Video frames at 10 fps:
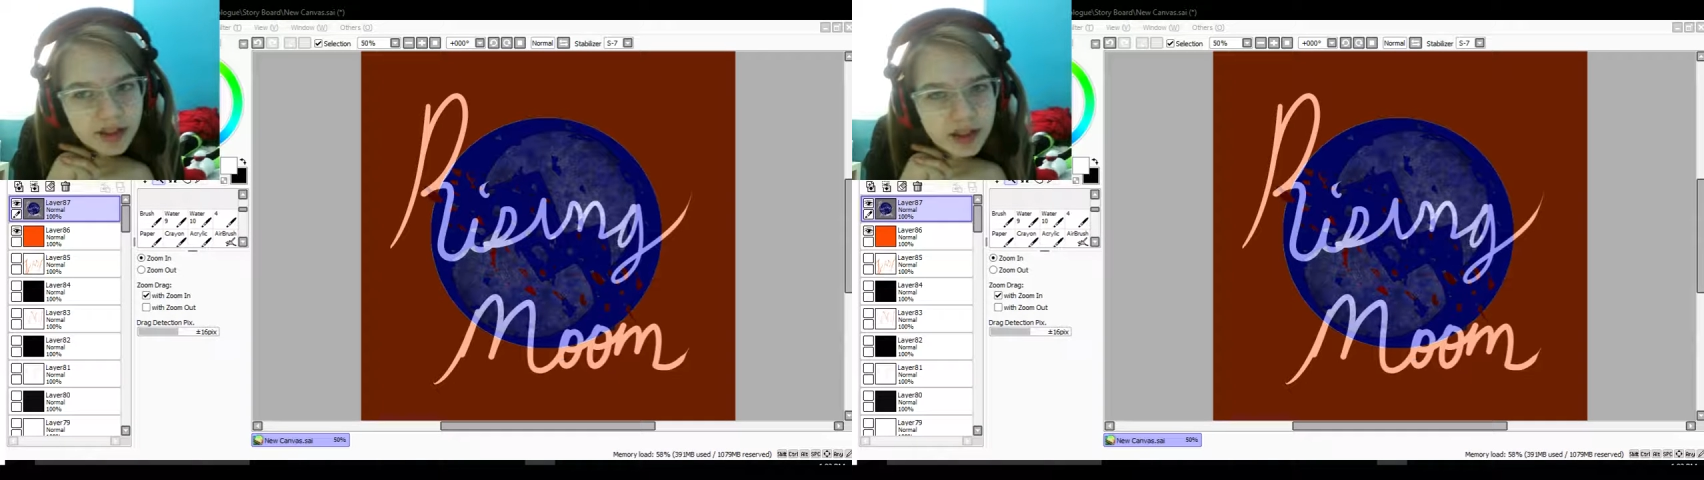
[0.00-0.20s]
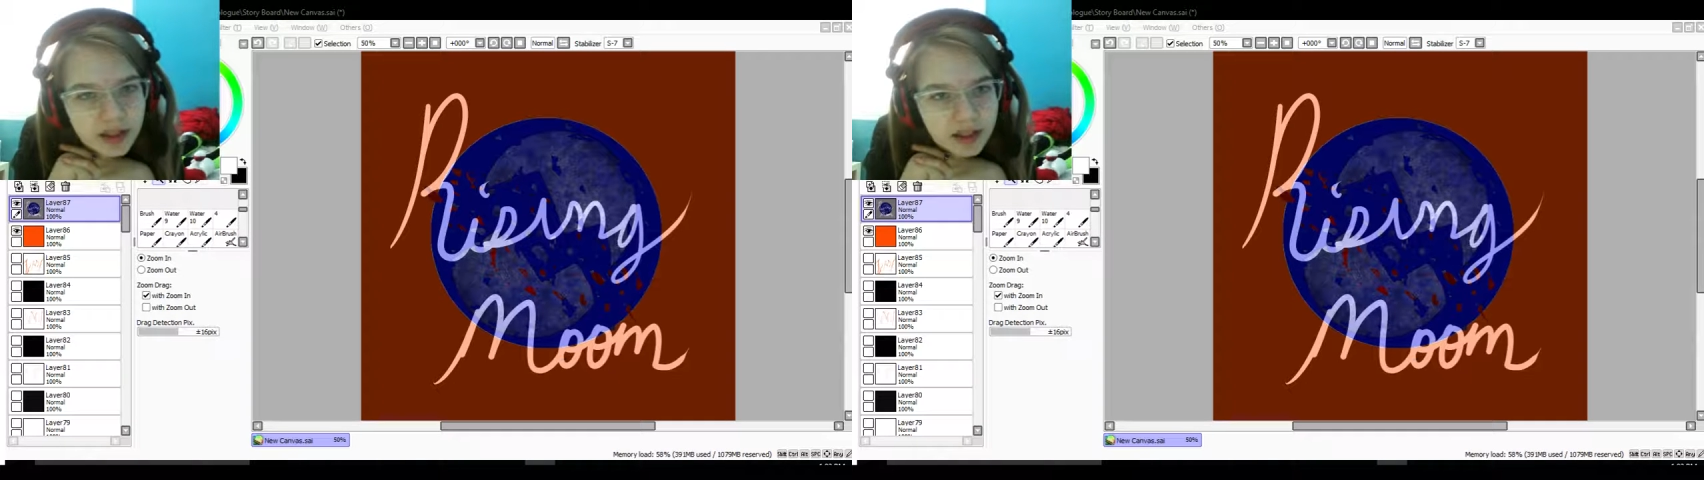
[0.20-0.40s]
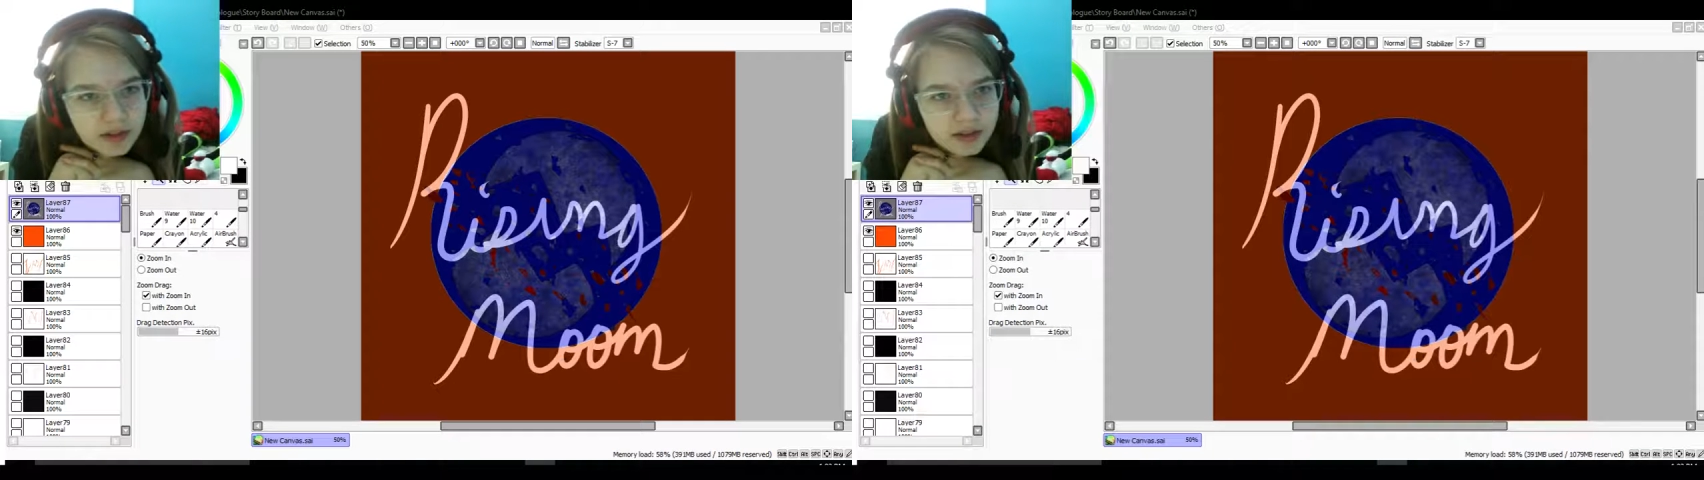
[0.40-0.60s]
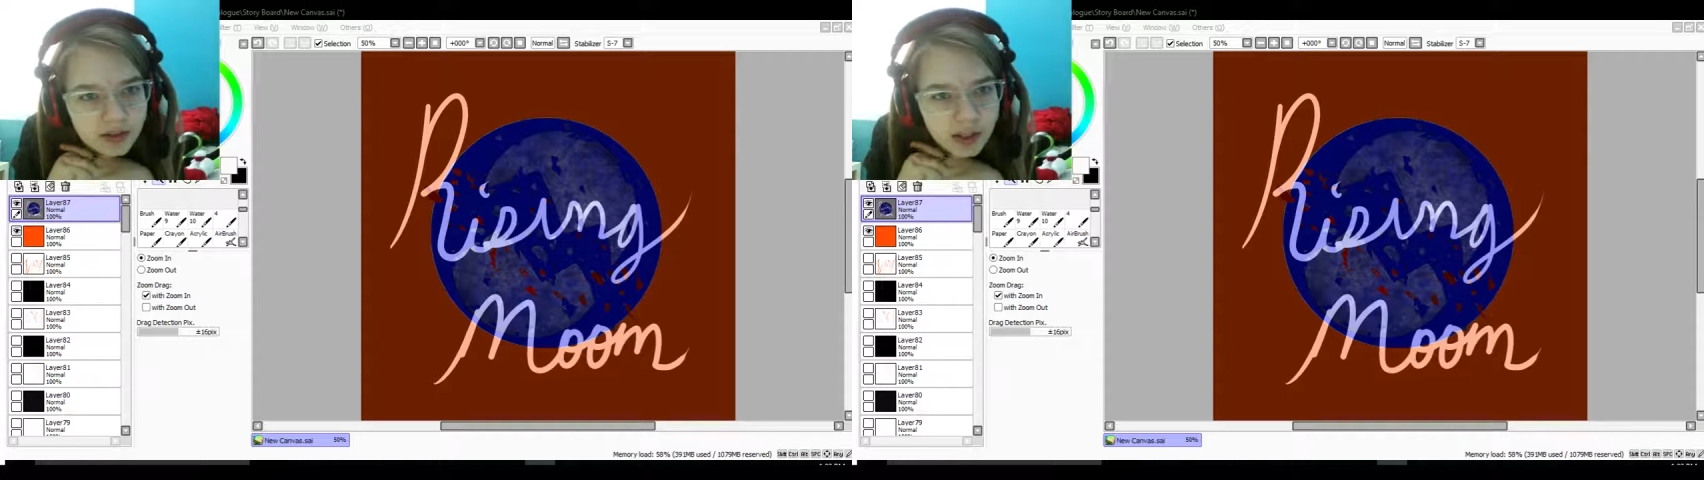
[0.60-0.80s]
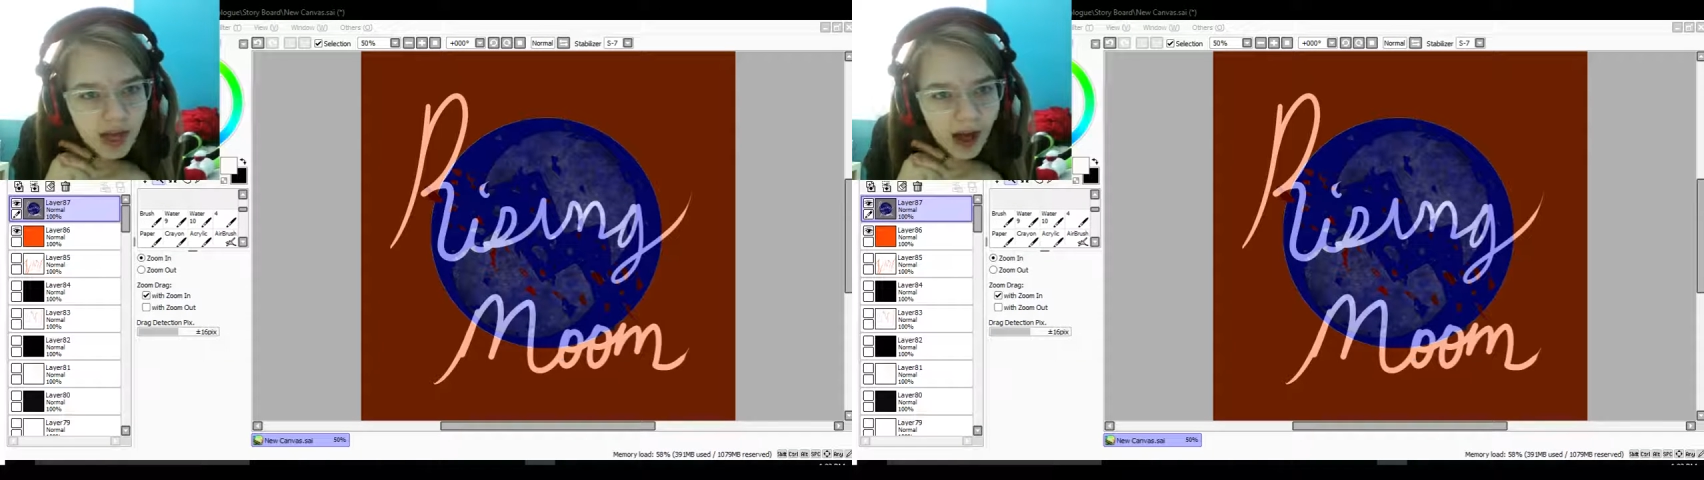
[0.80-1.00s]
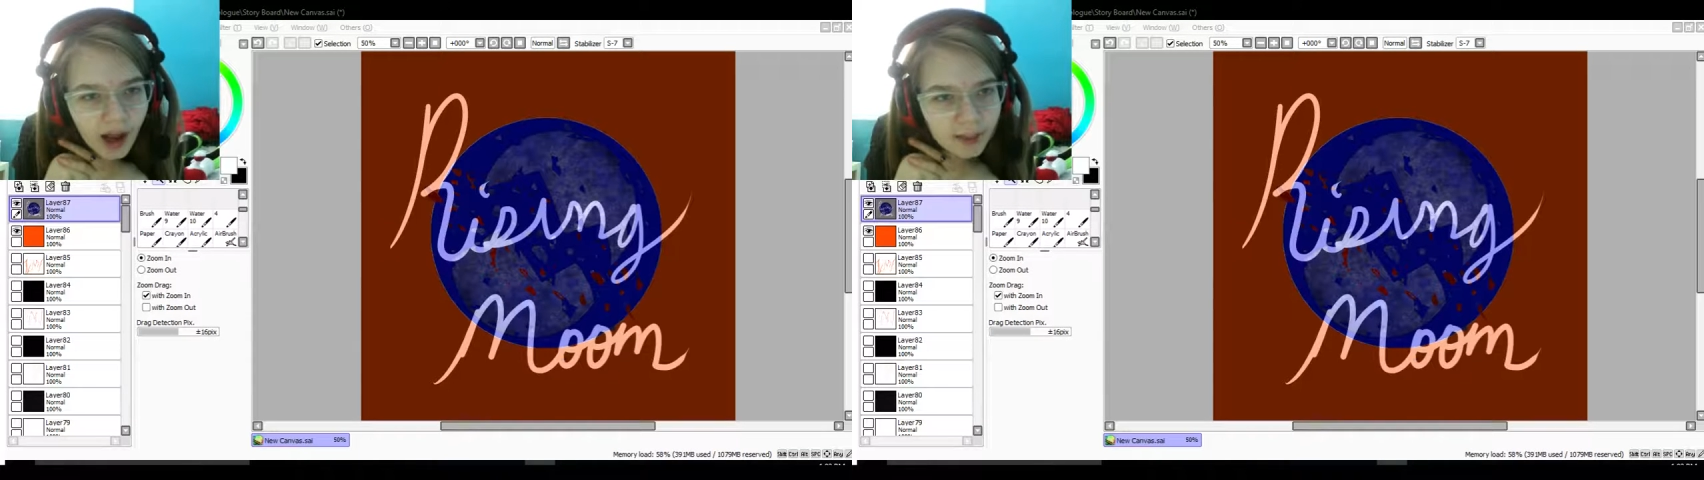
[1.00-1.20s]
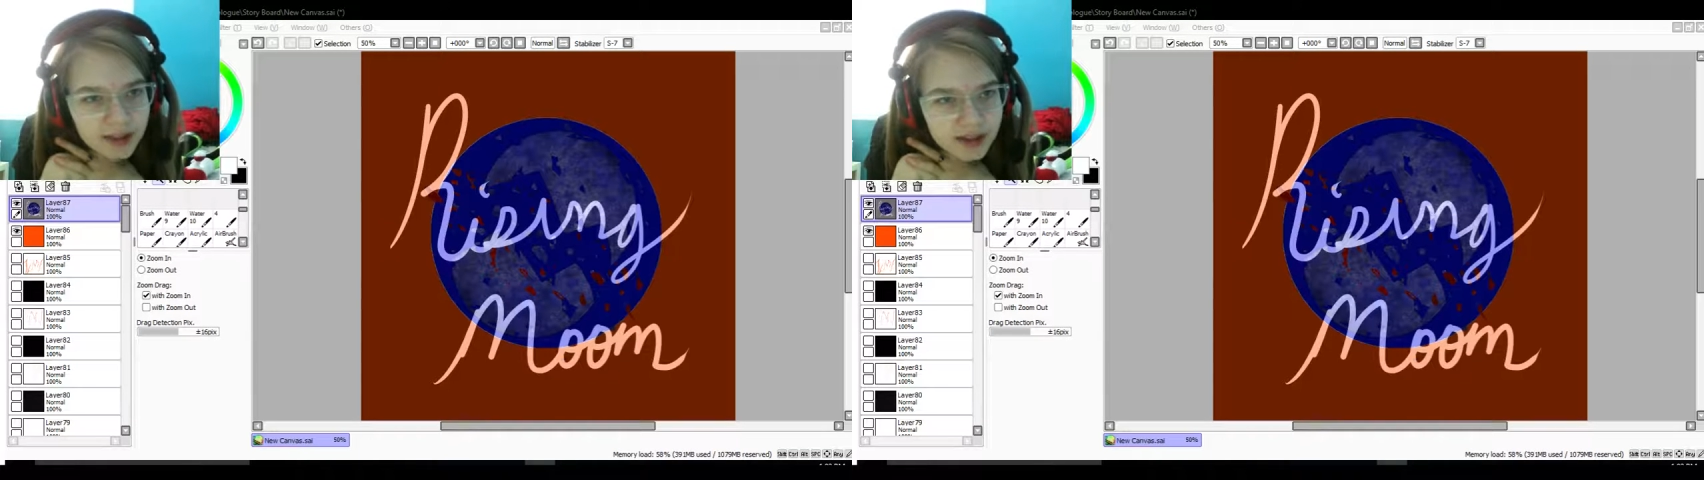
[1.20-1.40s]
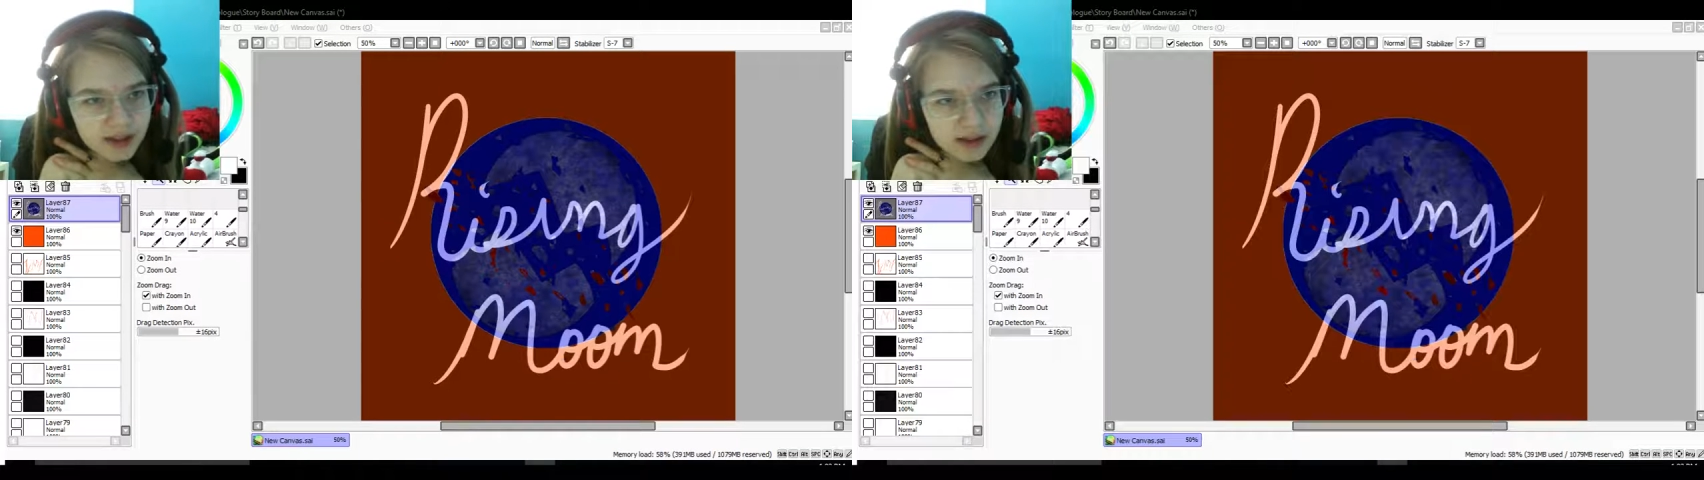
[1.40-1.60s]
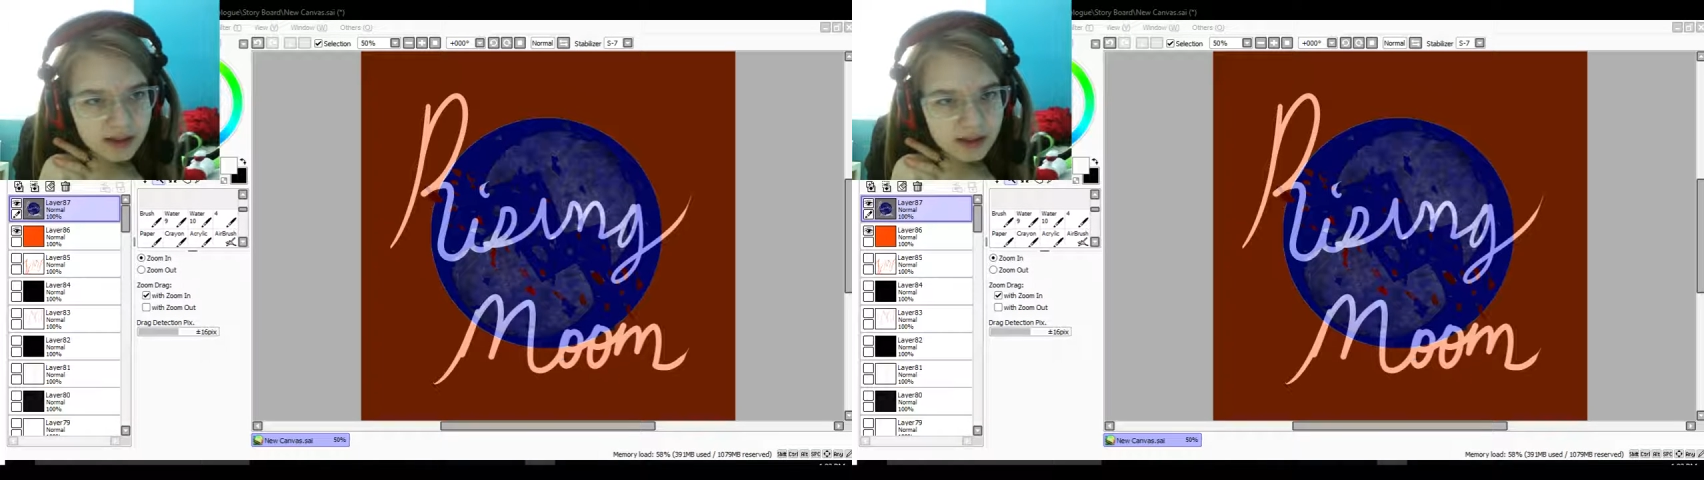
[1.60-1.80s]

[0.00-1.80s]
of opposites,